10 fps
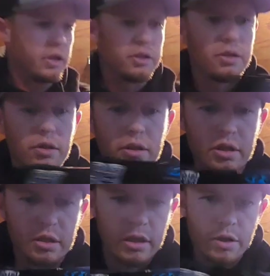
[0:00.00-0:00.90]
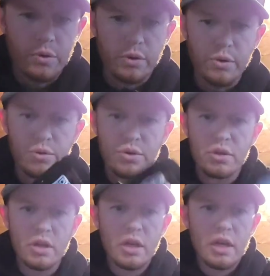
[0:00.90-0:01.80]
this little deuce.
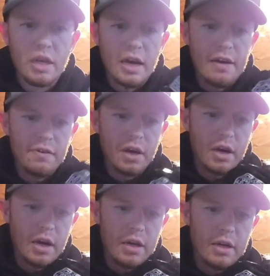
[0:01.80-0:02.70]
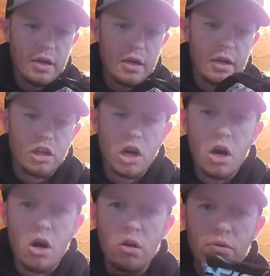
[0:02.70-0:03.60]
I've got
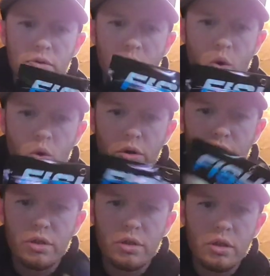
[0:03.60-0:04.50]
crawl orange.